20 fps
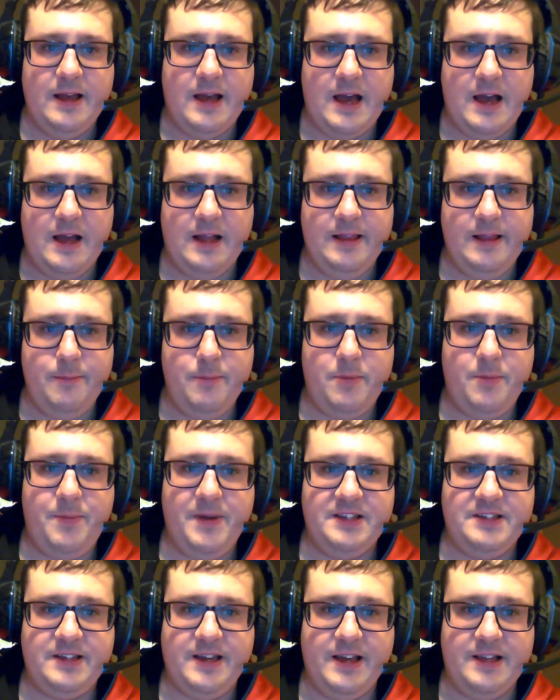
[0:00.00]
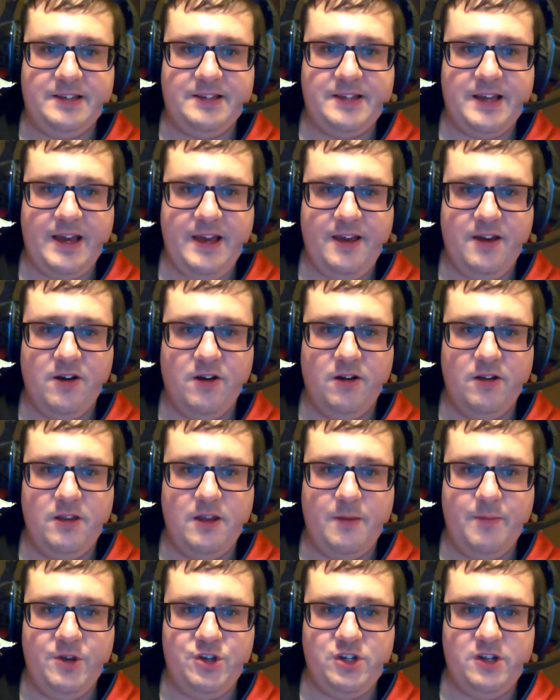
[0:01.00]
Limp Bizkit's take
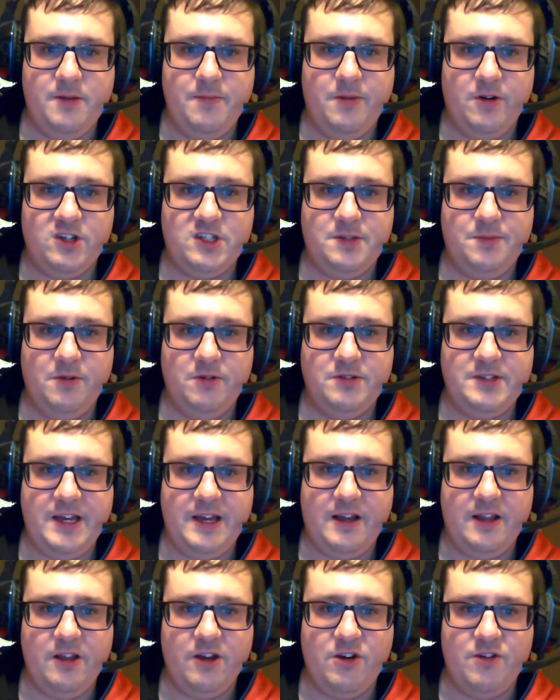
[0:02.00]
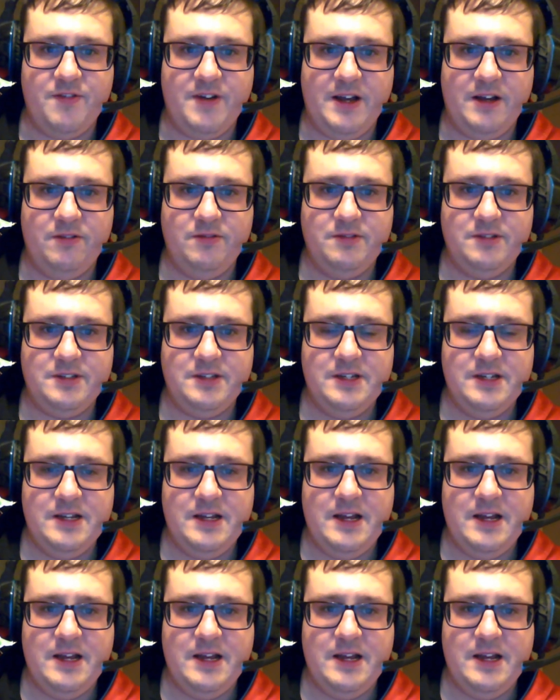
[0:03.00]
on Mission Impossible. Take a look around.